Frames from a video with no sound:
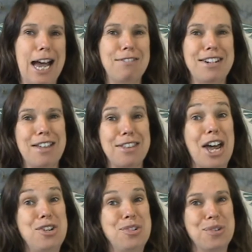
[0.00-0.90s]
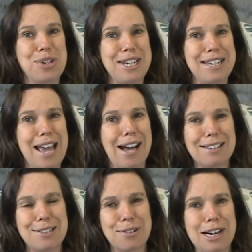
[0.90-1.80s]
I have another naughty cow
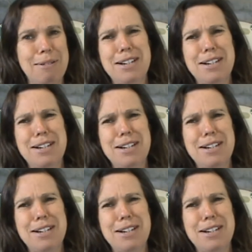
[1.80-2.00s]
story,